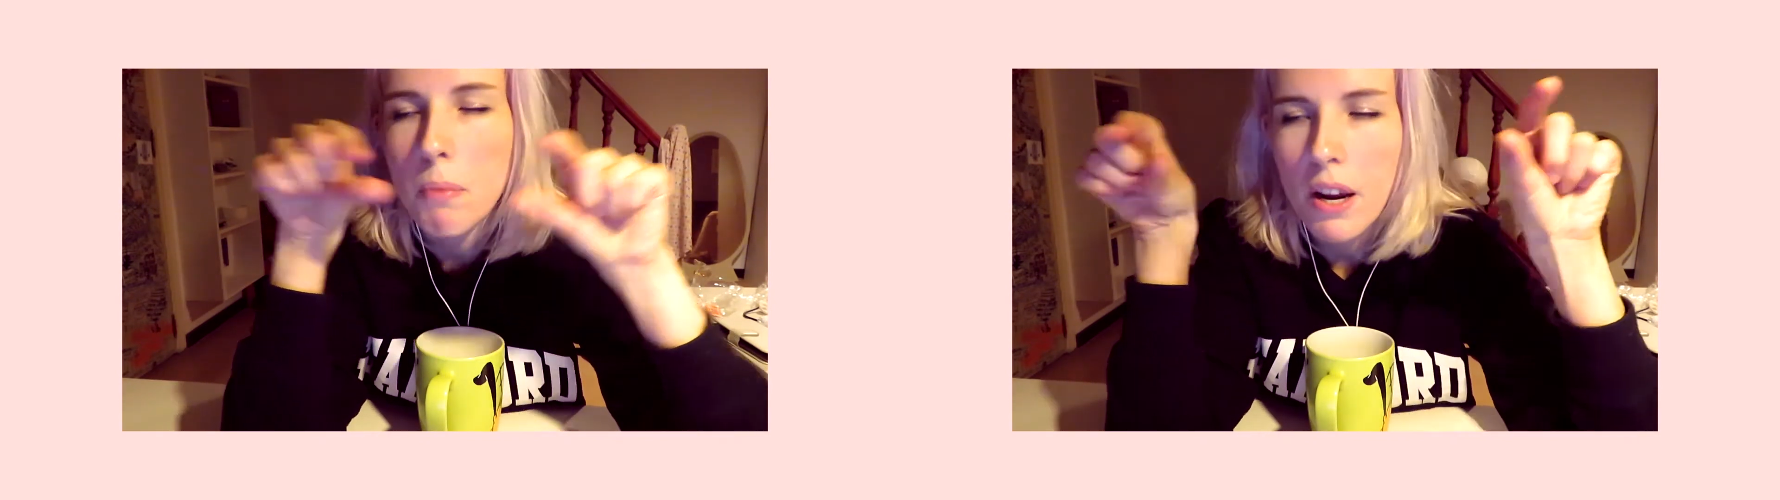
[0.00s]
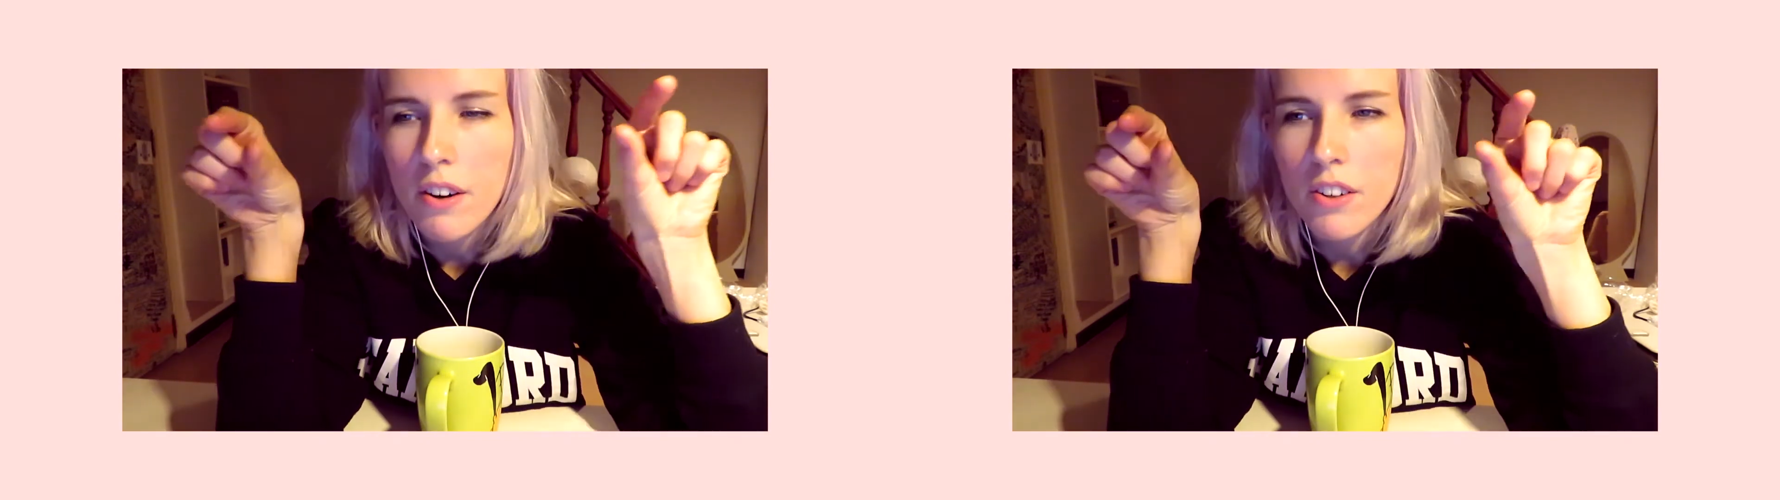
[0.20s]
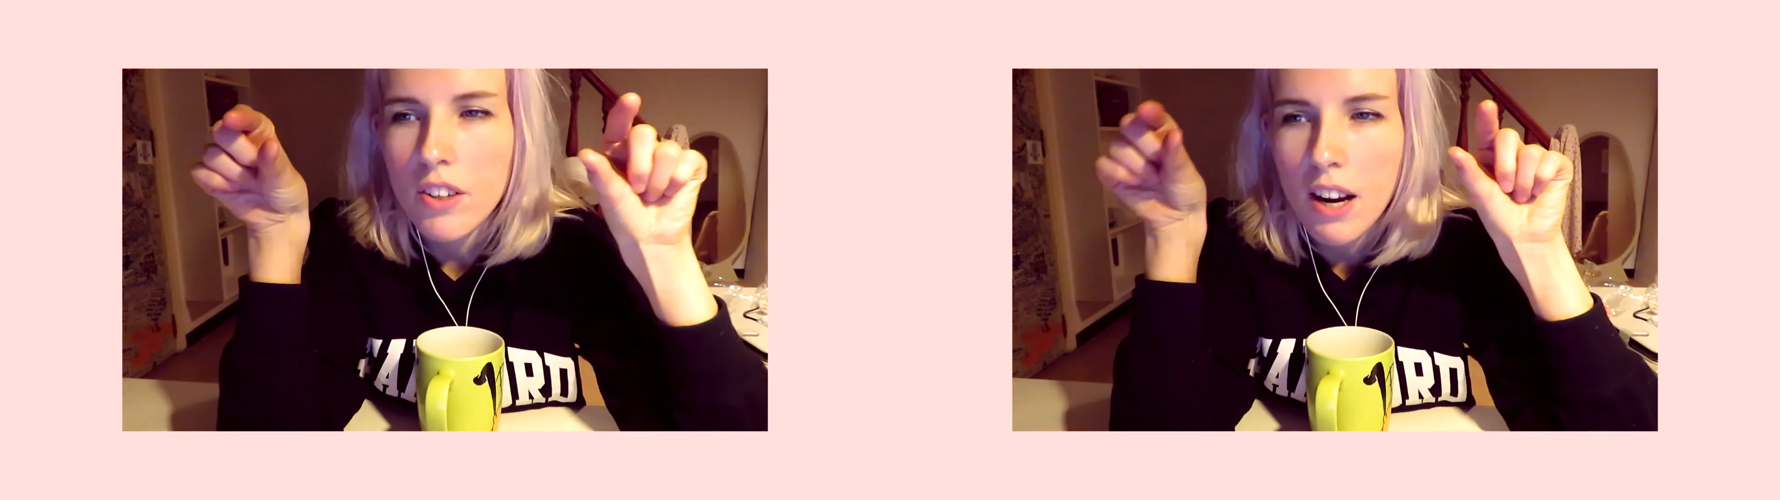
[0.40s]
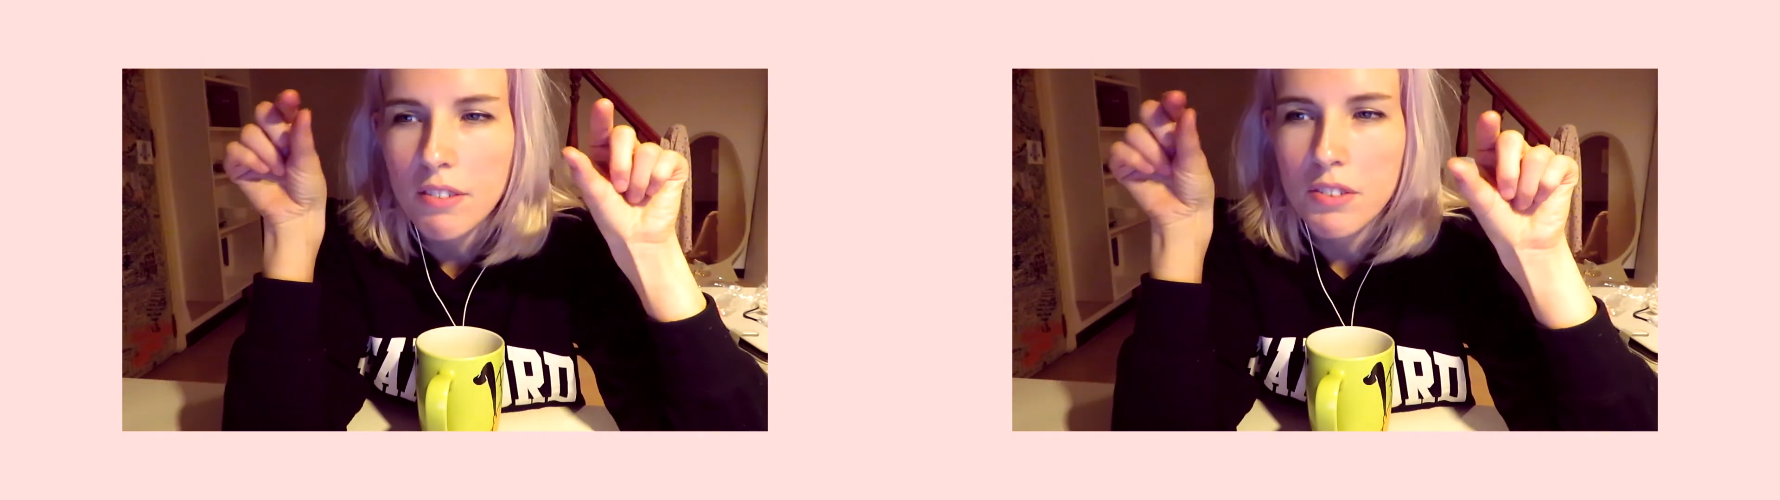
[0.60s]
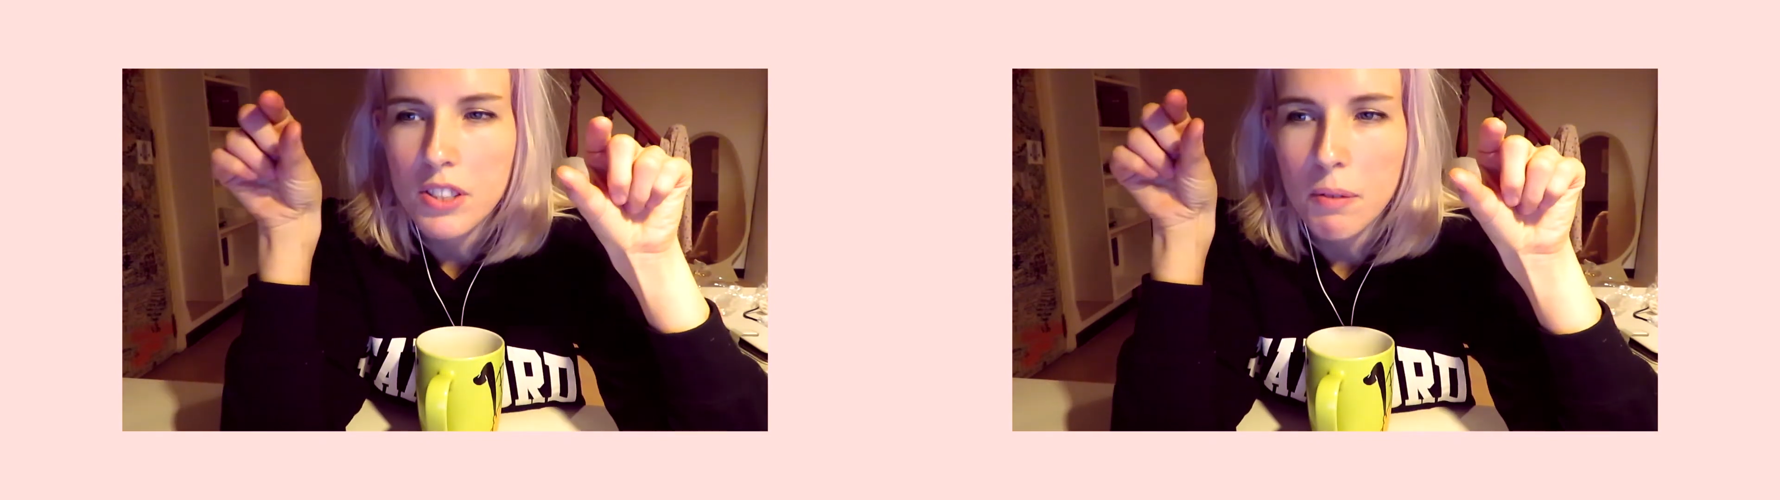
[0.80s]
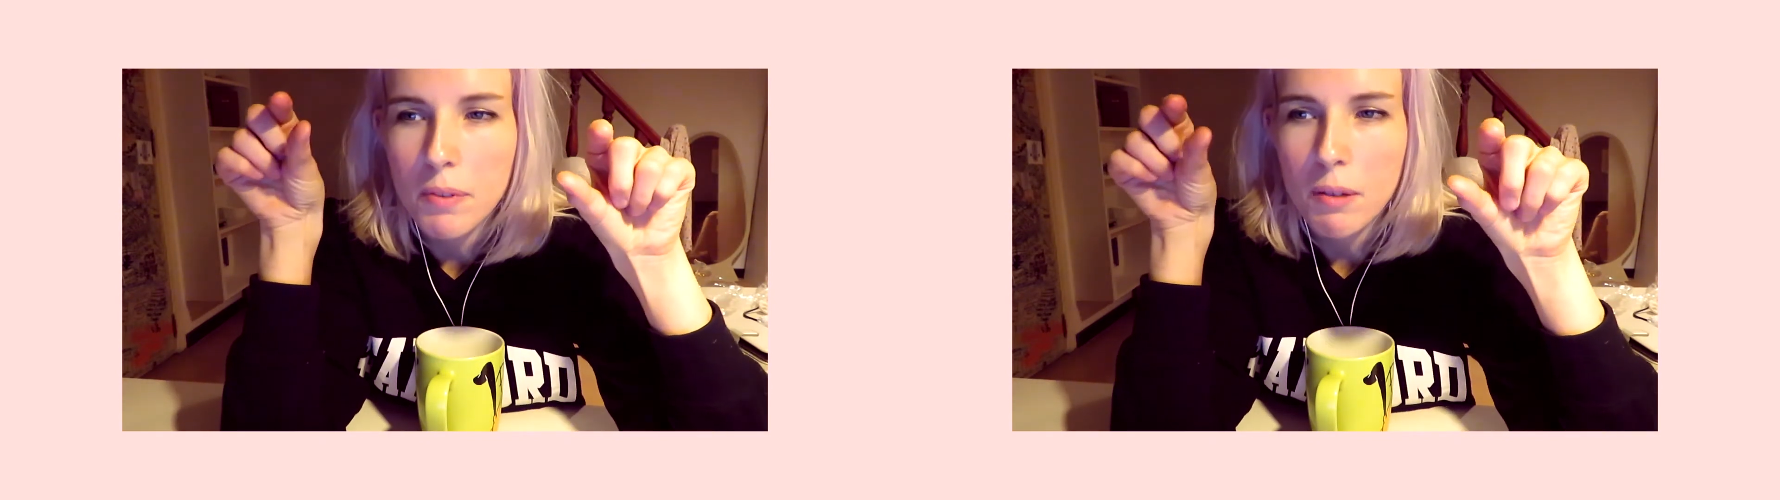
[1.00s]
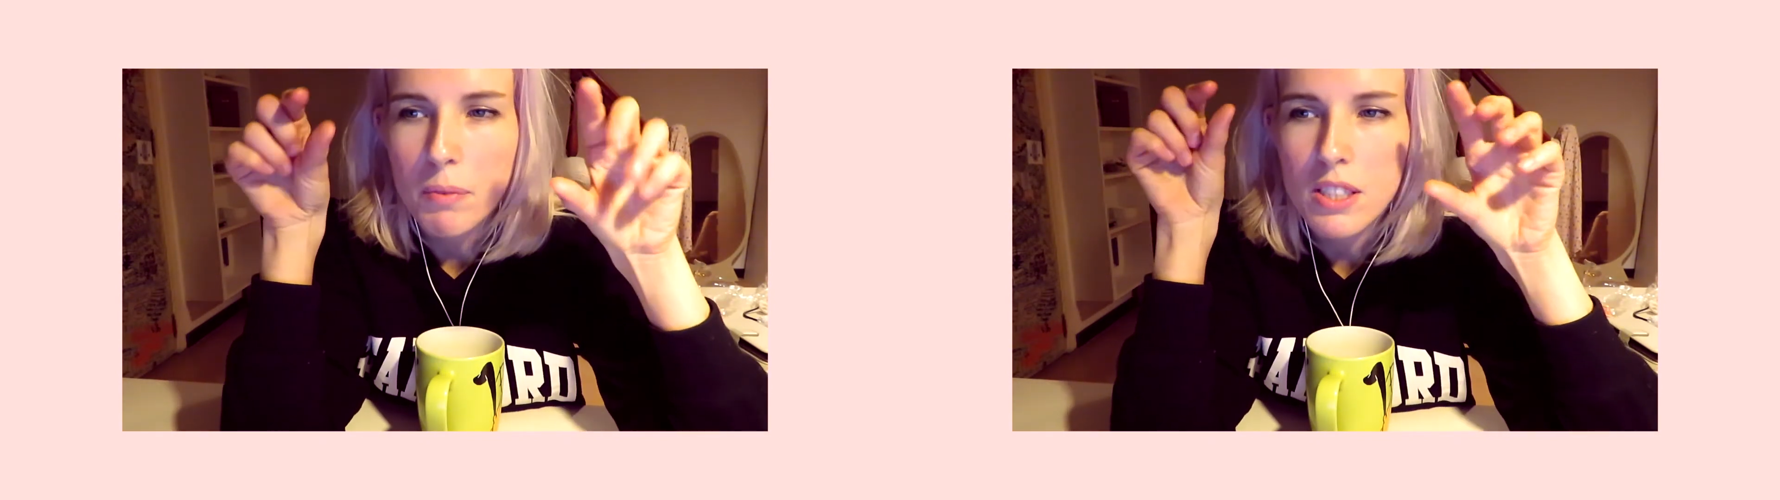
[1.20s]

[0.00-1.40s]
paragraph of something,